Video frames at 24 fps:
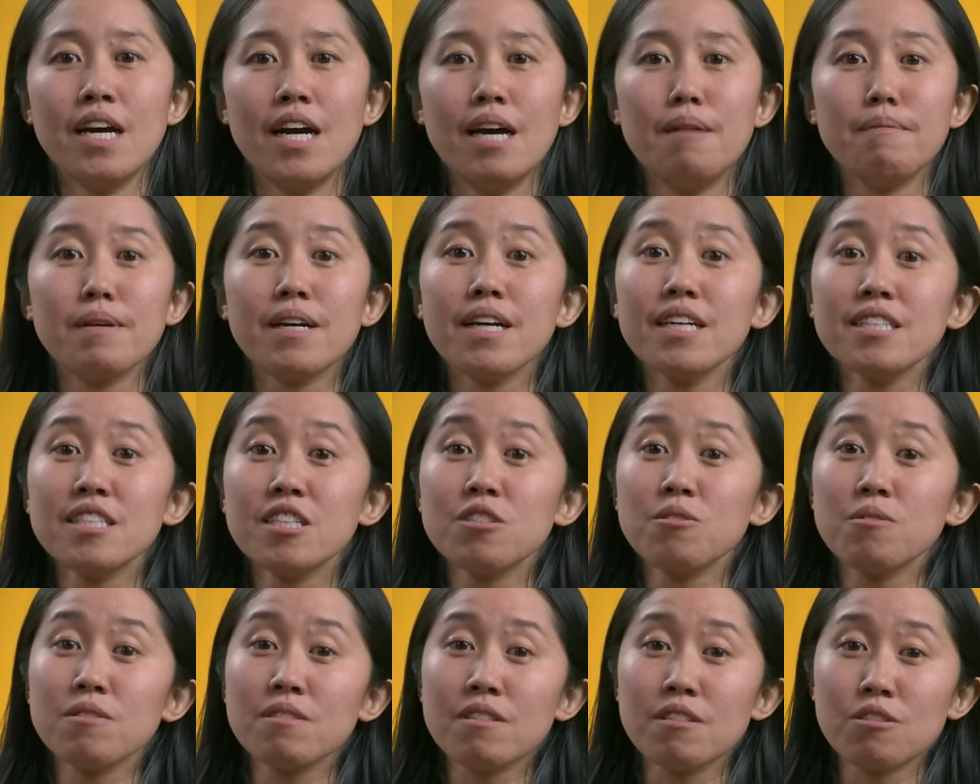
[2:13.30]
And because
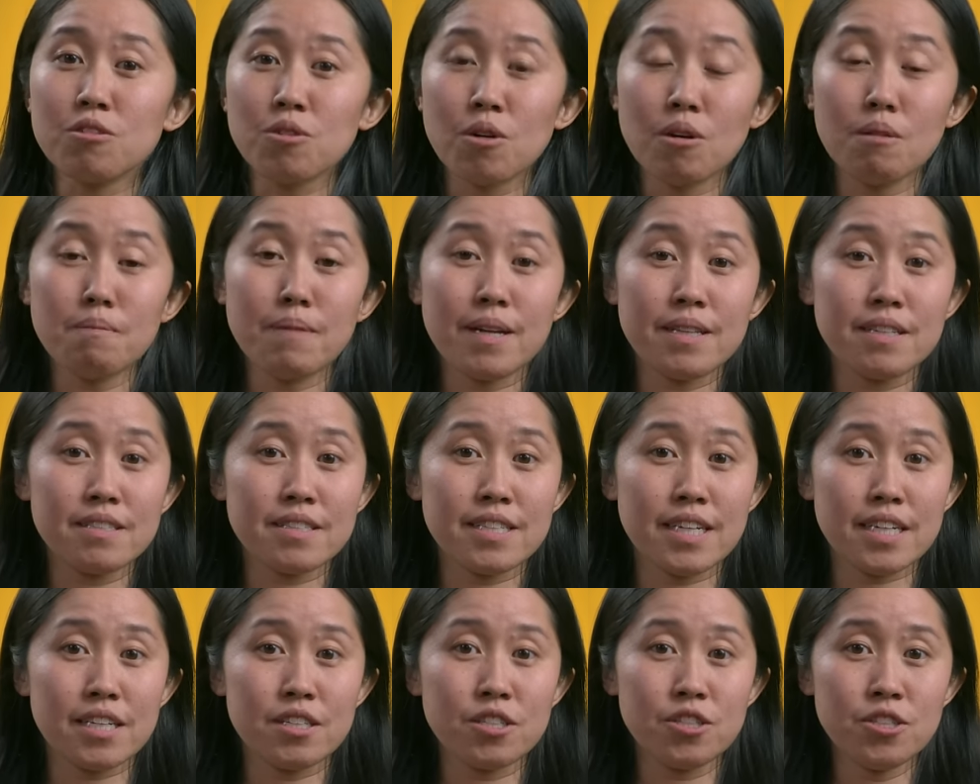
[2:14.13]
this was controlled by the
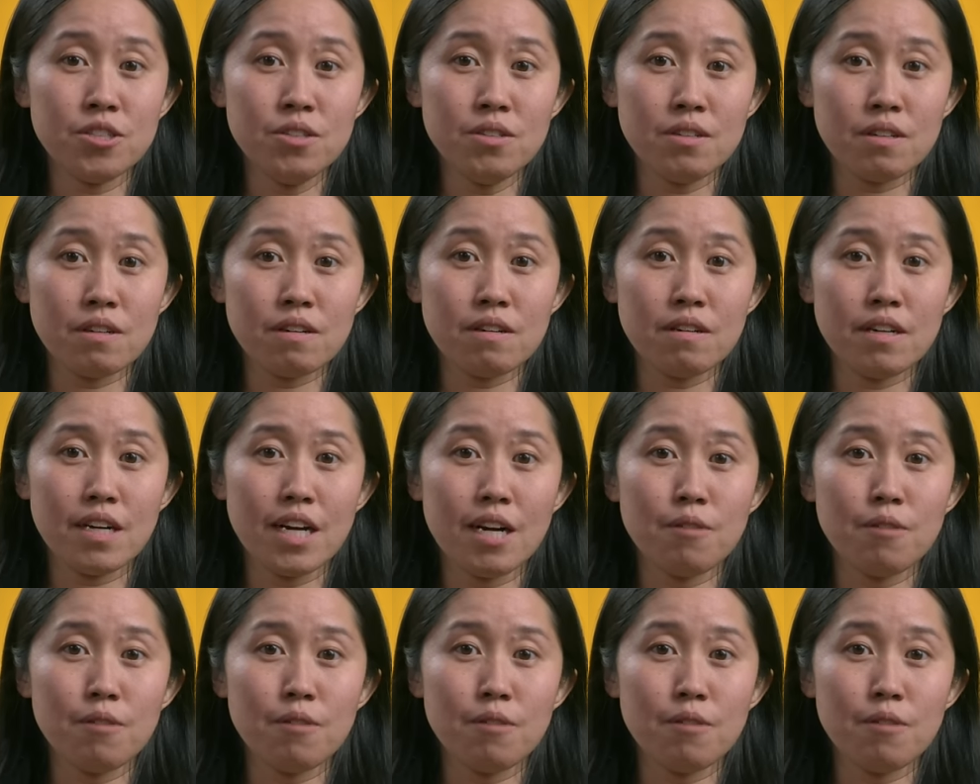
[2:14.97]
second shooter,